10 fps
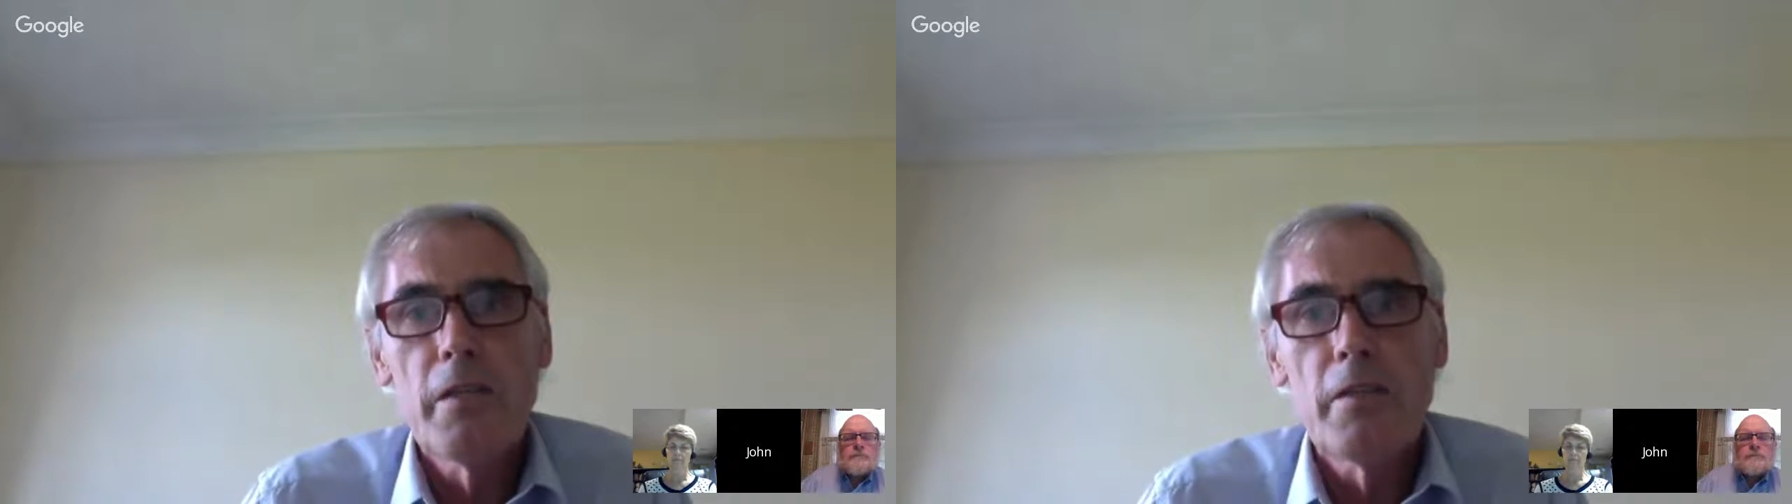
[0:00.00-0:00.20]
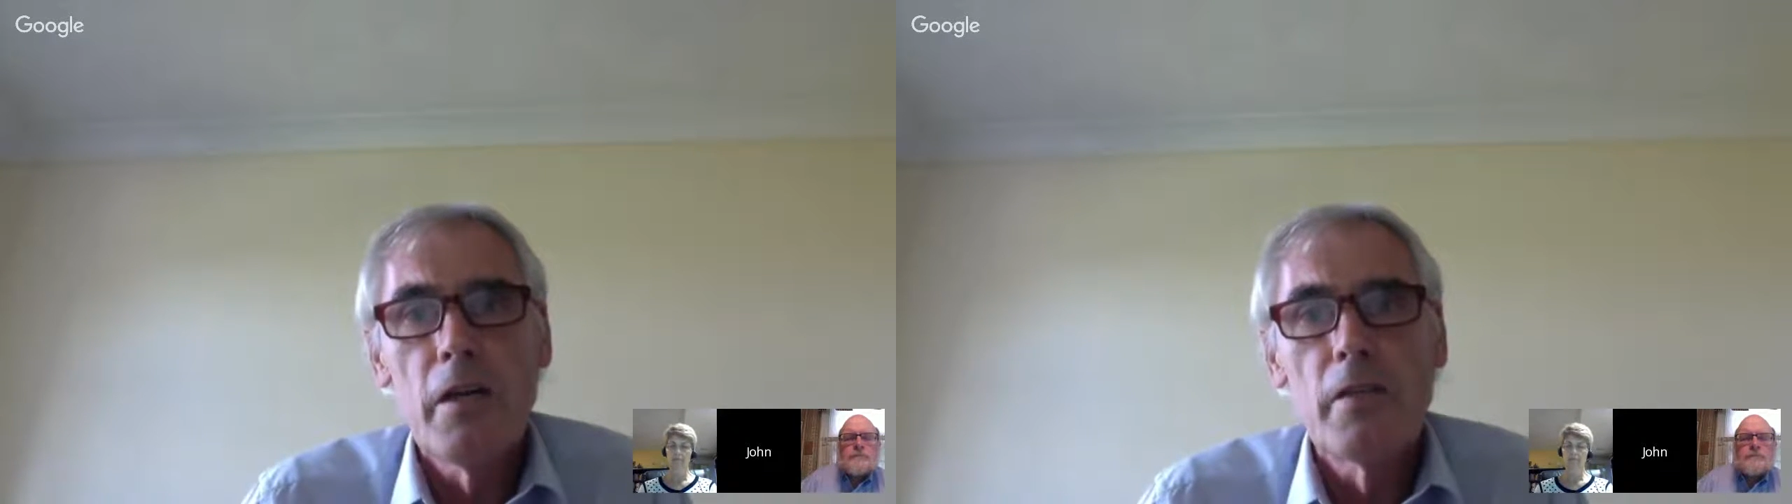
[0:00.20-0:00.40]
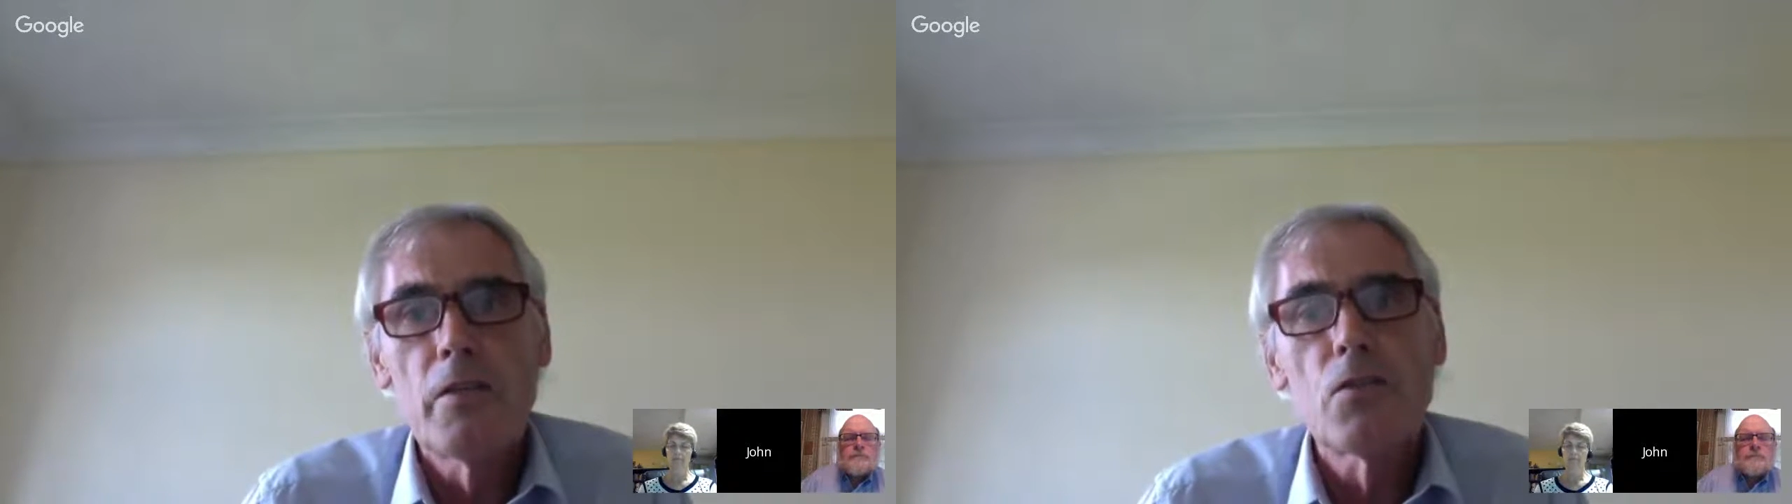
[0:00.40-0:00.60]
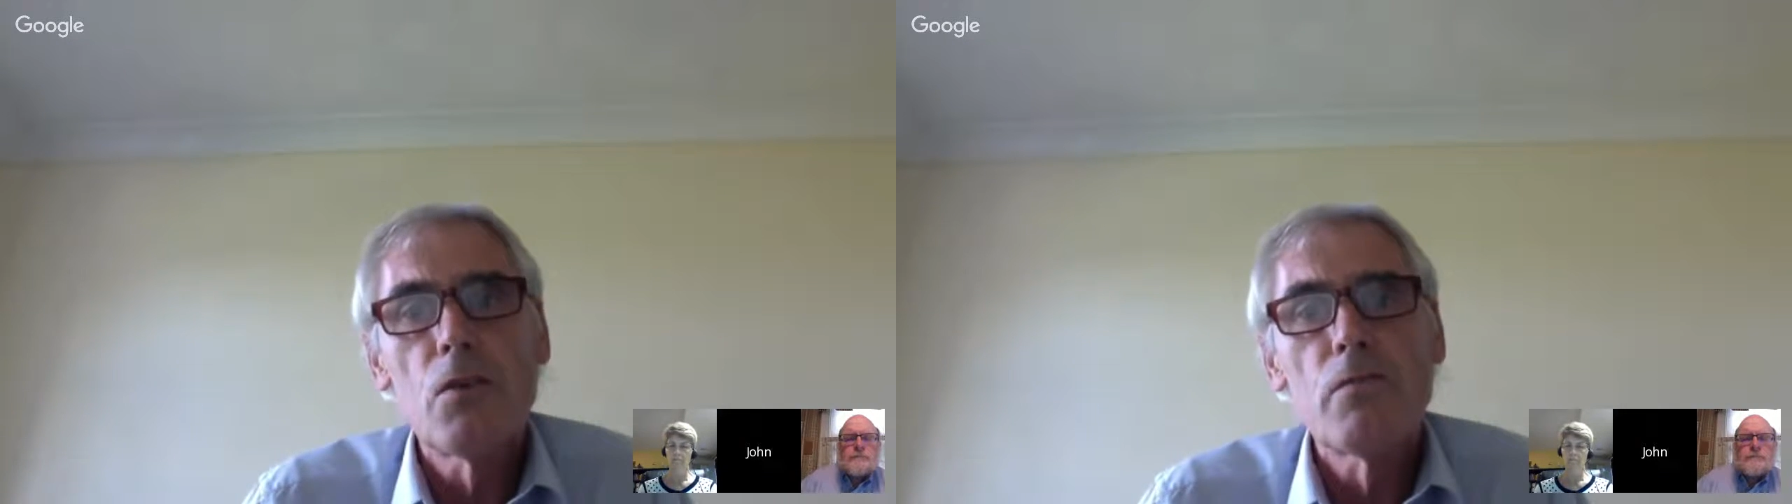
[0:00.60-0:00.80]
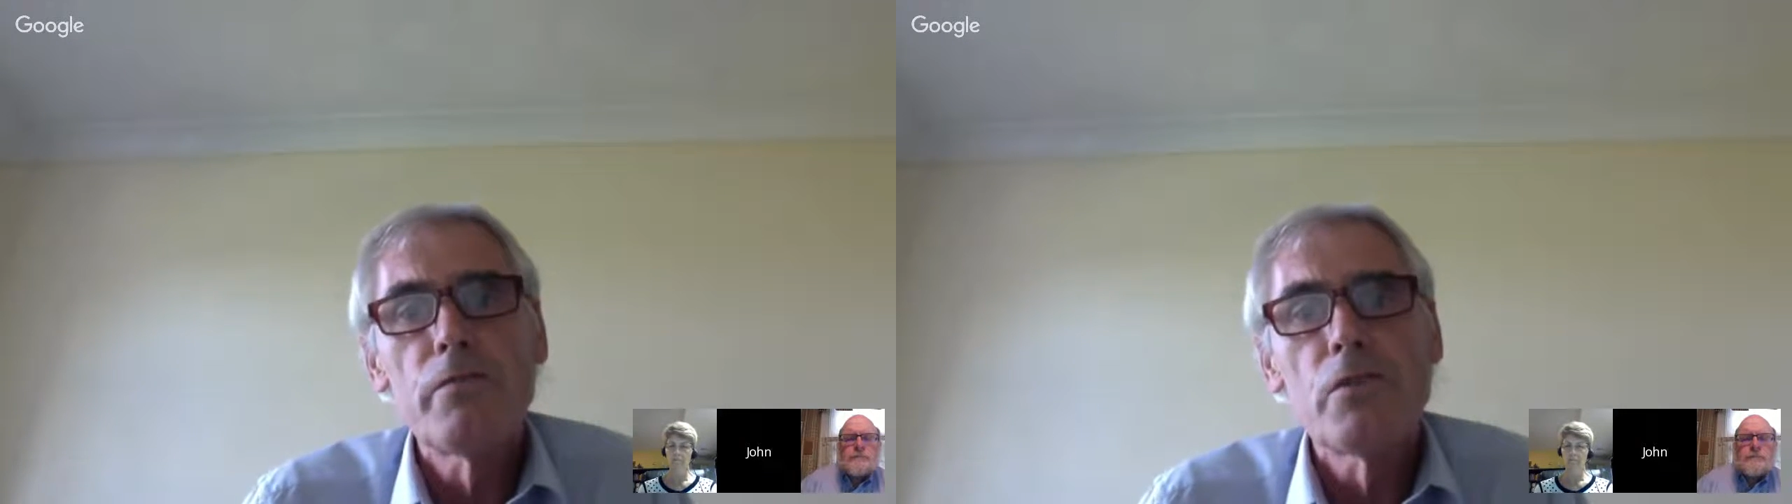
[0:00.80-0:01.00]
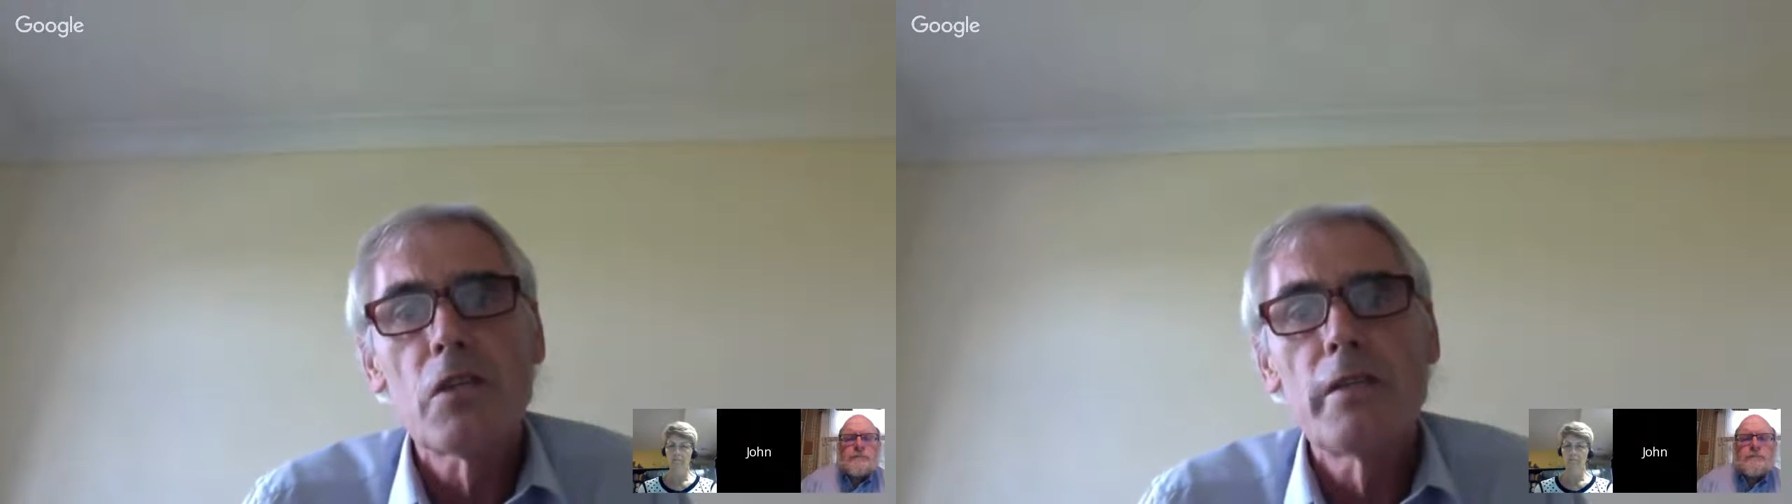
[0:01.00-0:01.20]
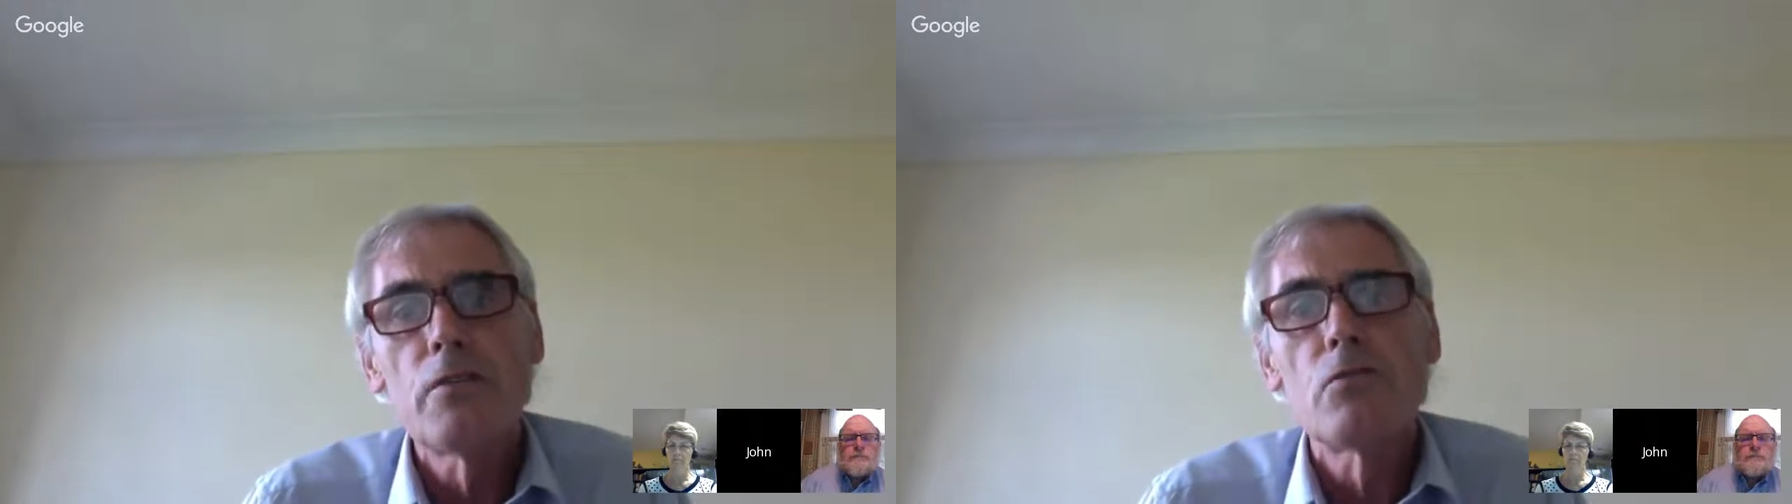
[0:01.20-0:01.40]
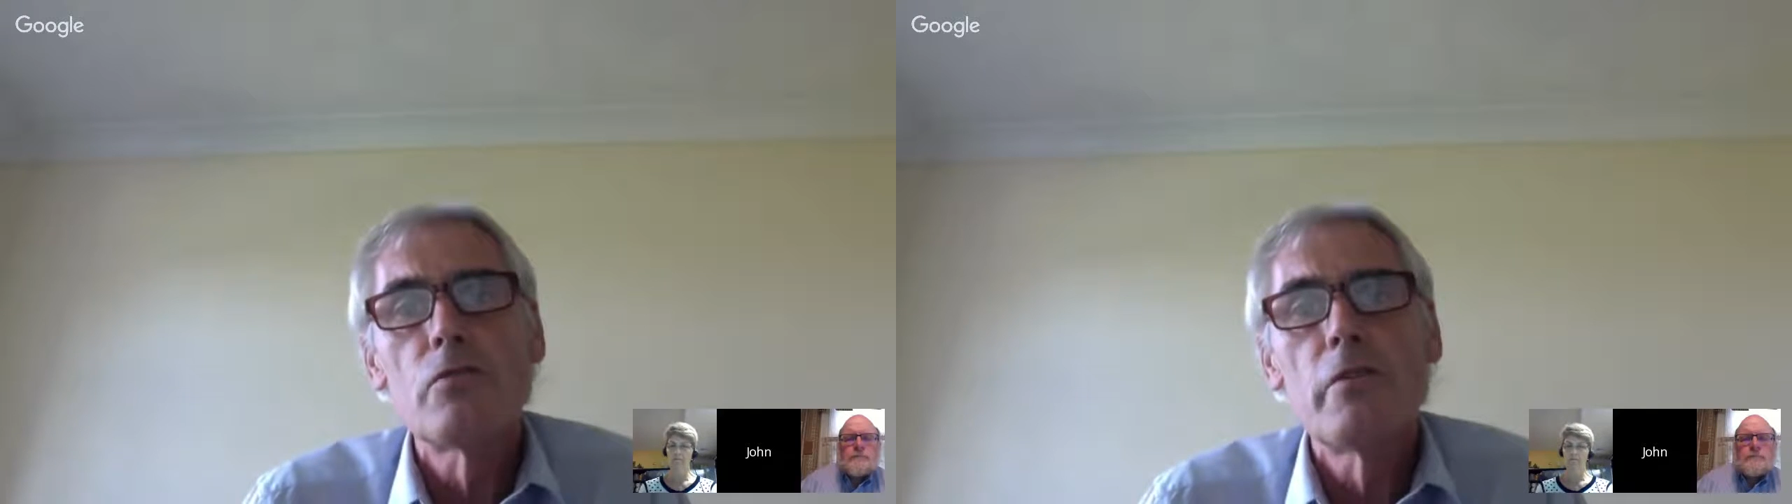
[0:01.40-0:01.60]
and has obviously
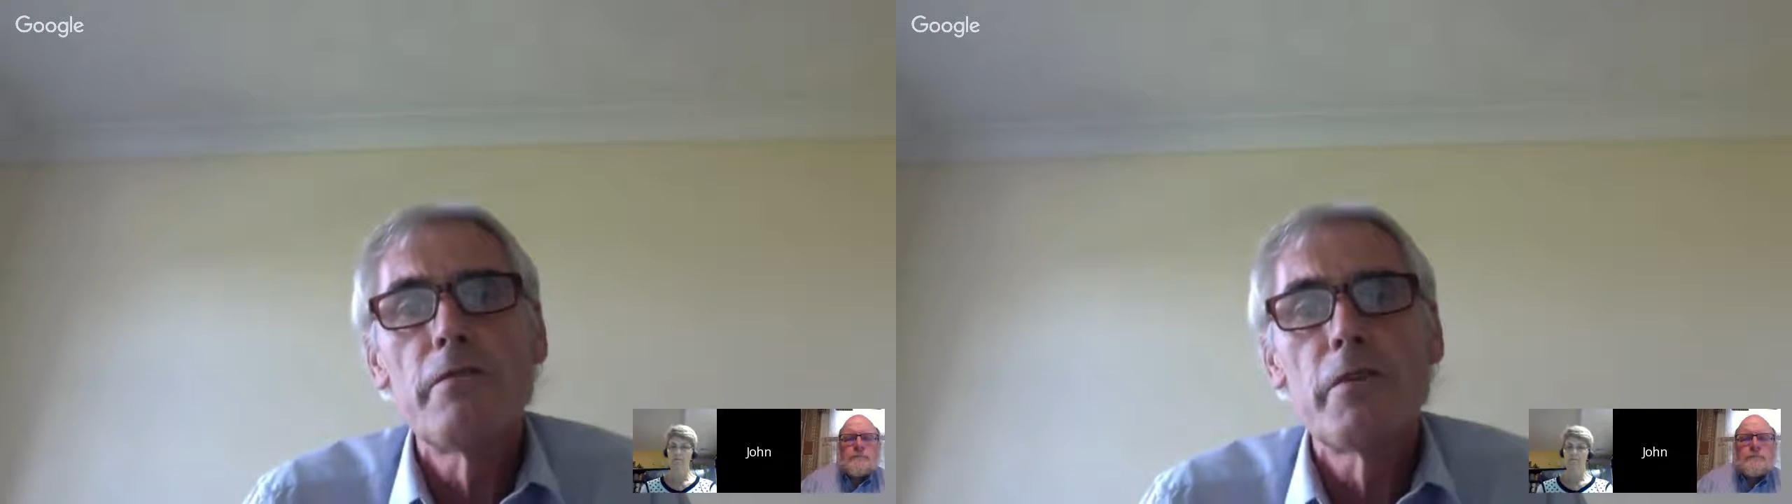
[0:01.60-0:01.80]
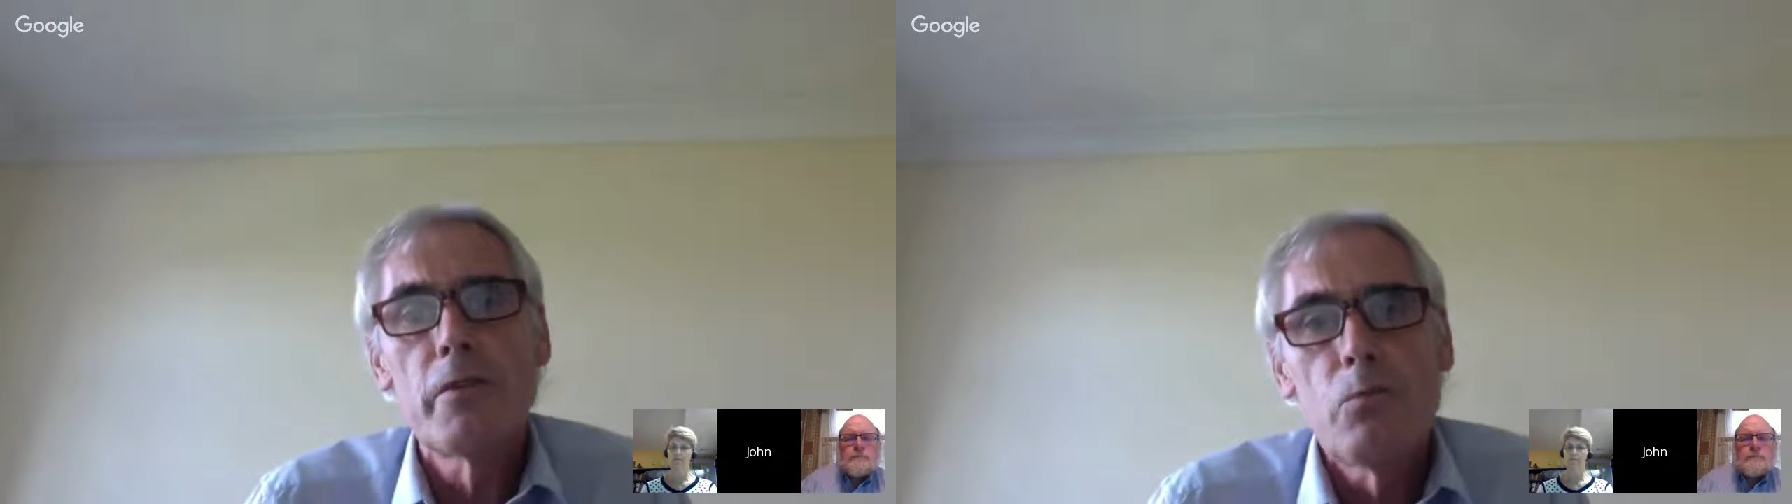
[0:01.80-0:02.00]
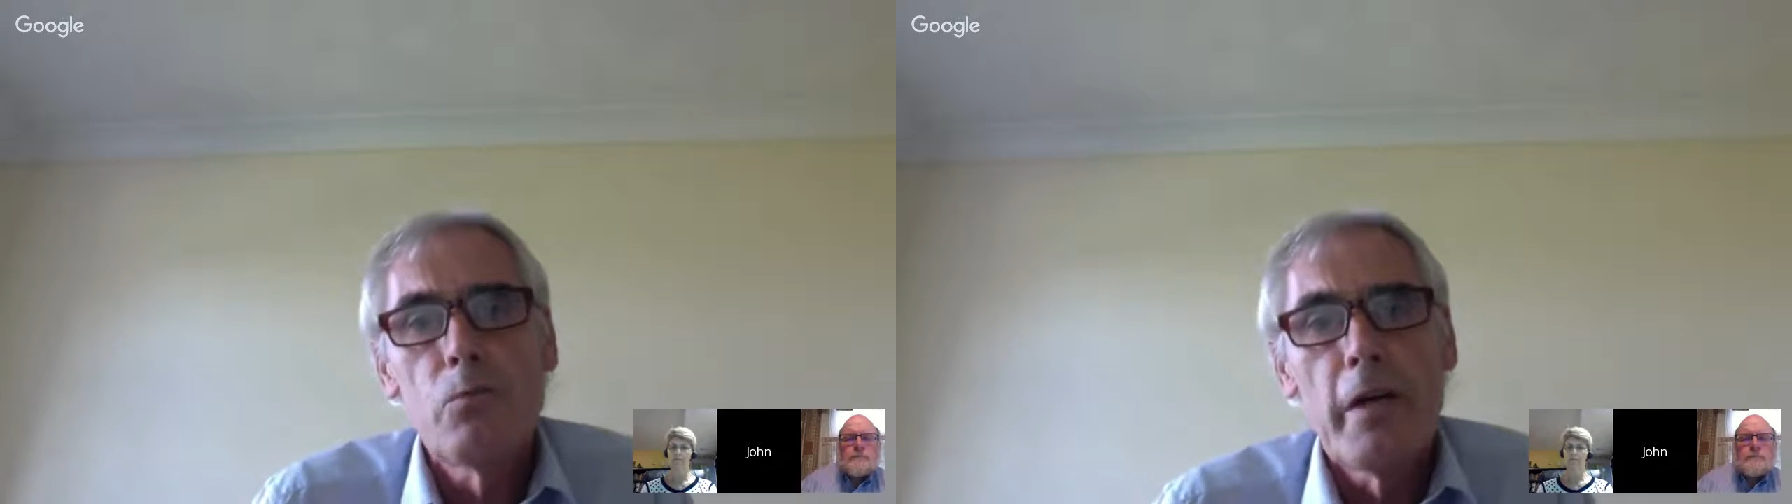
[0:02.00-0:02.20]
driven the way